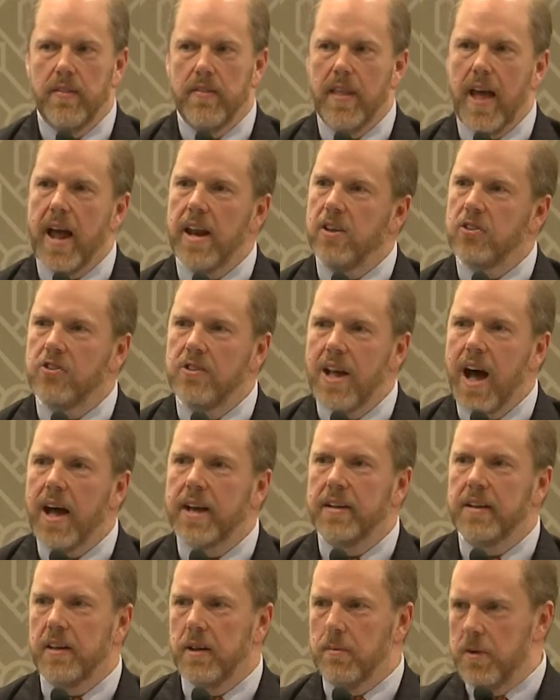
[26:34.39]
That is
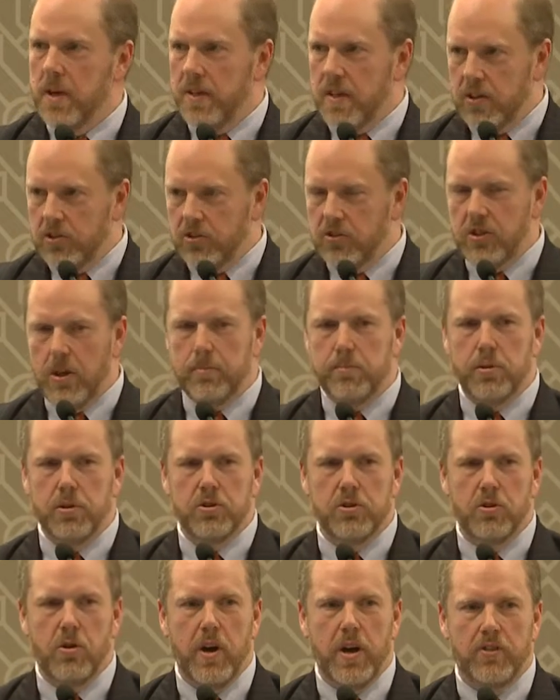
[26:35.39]
not going to be this simple
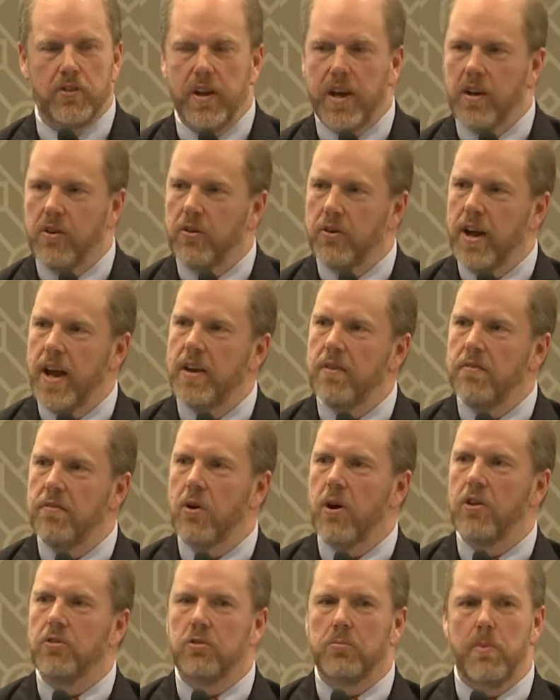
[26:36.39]
choice. They create a
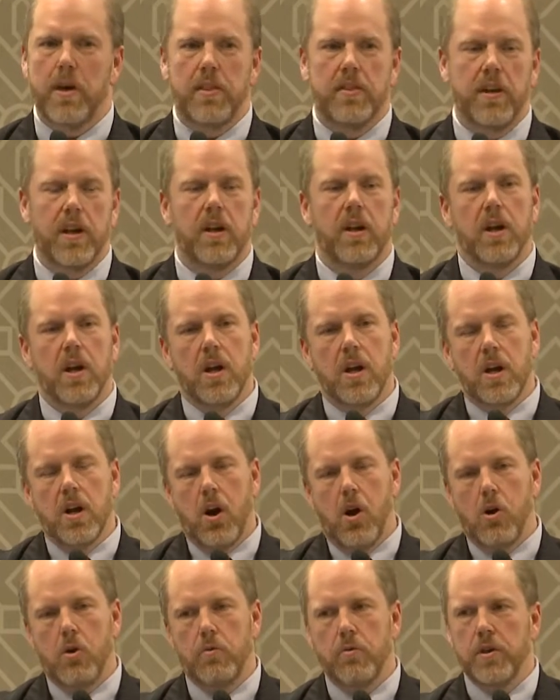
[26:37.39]
false myth that,
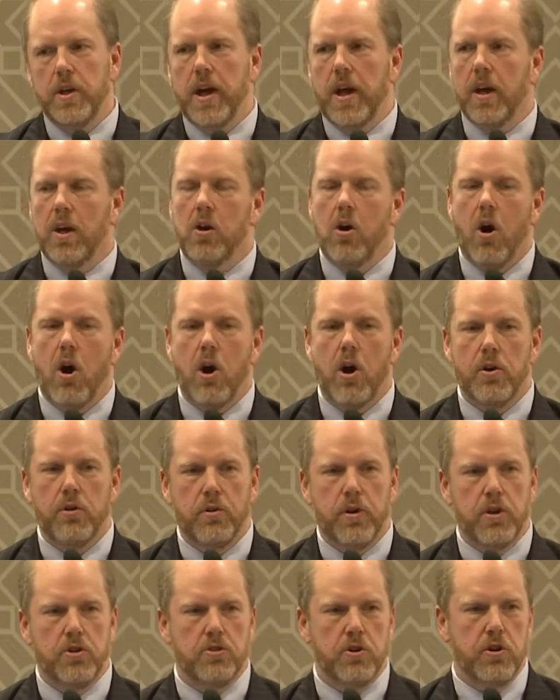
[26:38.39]
oh, if you get a card or
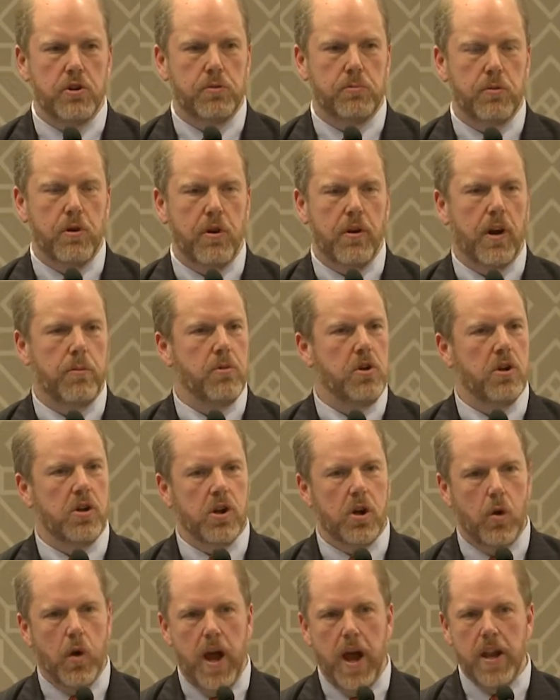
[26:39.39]
an insurance program, you can
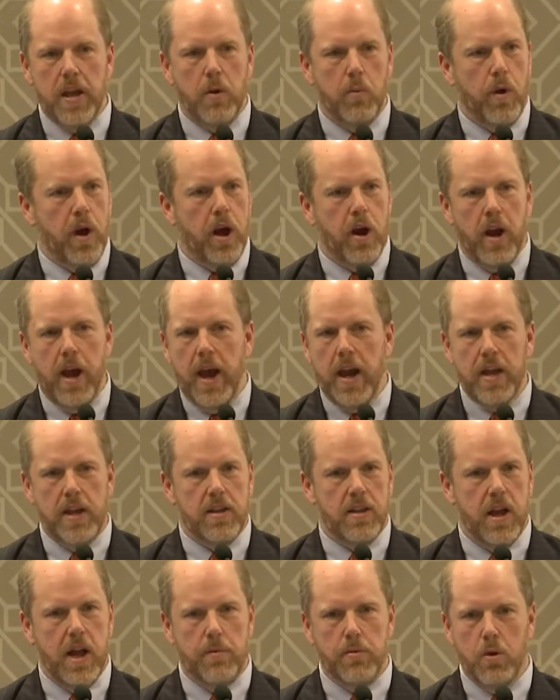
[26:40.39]
go anywhere,
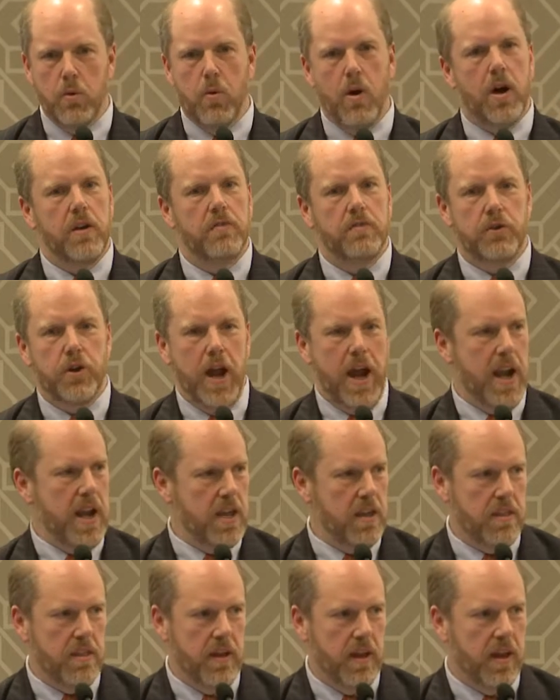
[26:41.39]
anytime you want for
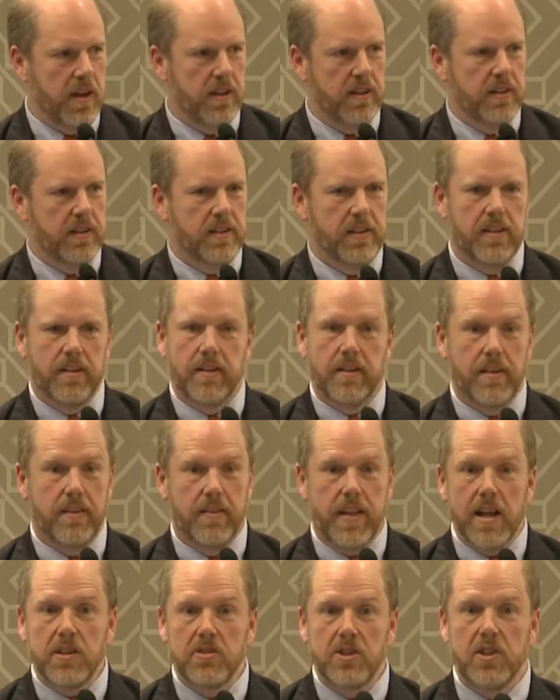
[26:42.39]
anything.
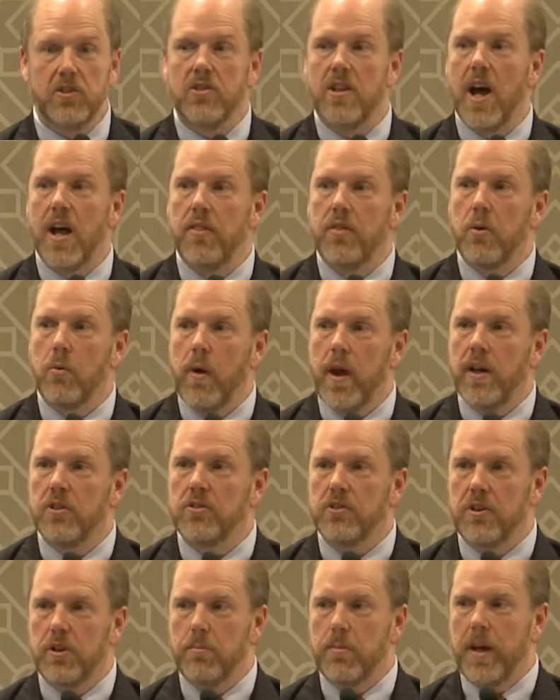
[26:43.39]
That's just not the way it's
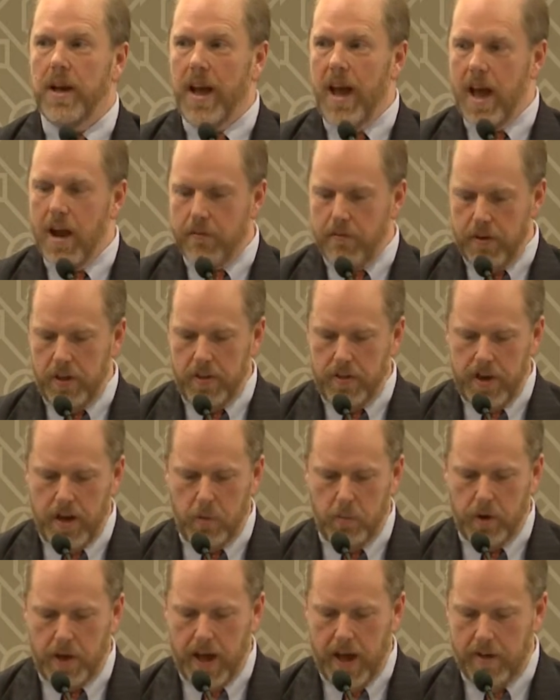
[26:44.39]
going to be.
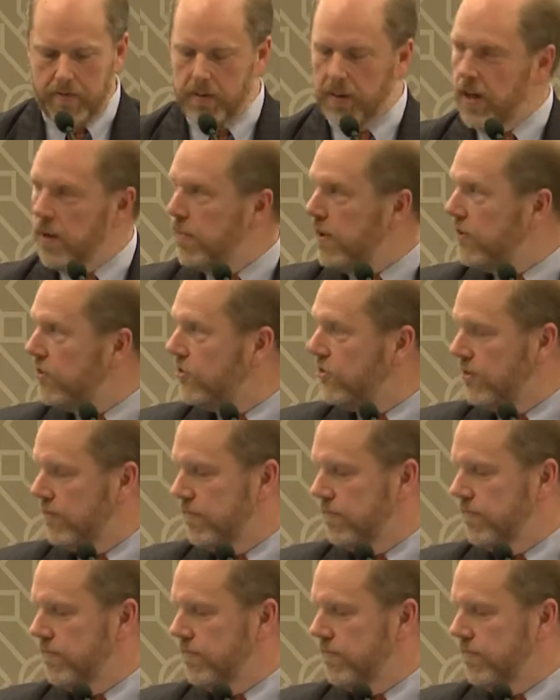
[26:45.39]
Everything would have limits.